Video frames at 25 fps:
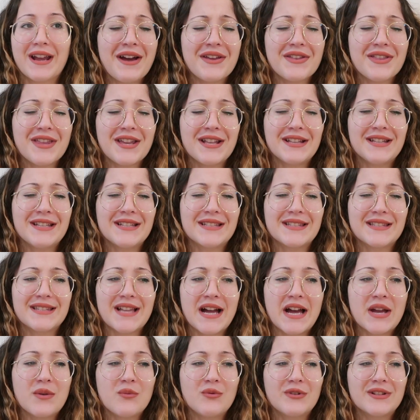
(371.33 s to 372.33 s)
I think this
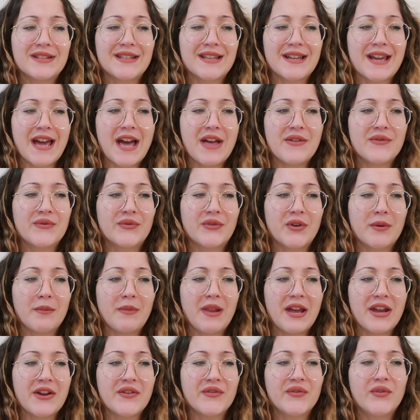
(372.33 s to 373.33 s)
time was again from
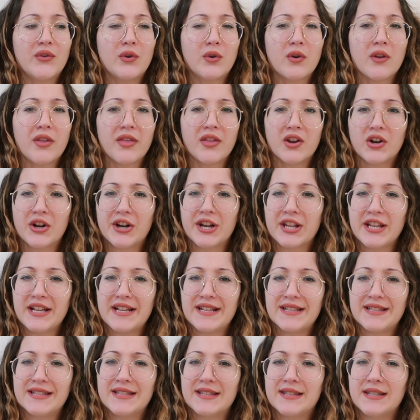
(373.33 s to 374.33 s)
like
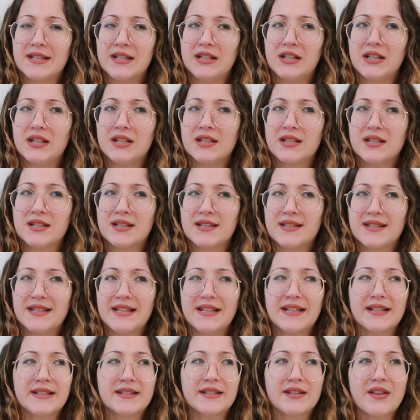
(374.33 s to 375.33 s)
4:30 till
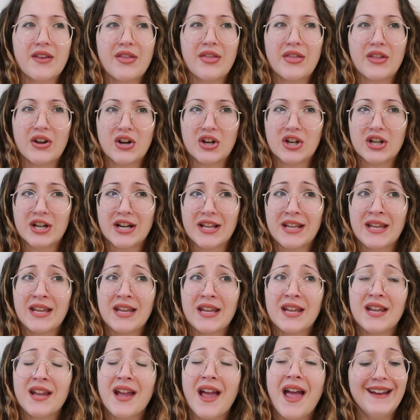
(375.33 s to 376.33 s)

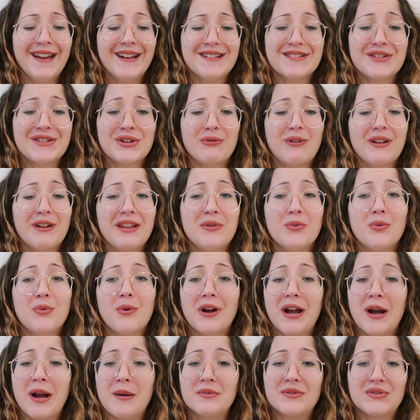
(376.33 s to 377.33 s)
6:30, and I already
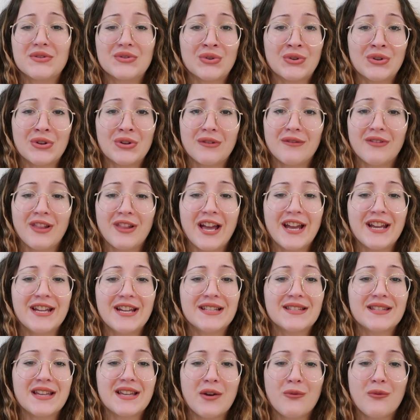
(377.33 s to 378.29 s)
woke up sort of late.